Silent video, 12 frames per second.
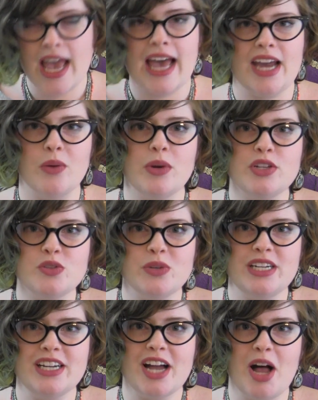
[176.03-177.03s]
And I wanted to
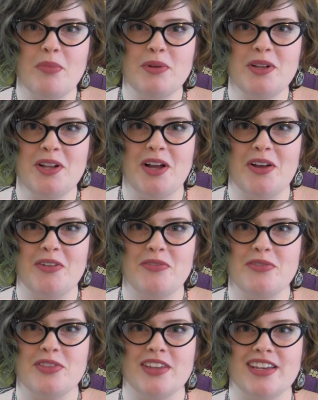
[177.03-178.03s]
read a couple
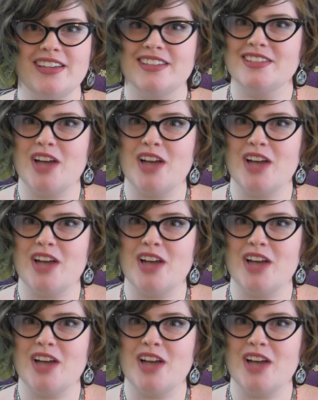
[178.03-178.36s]
of the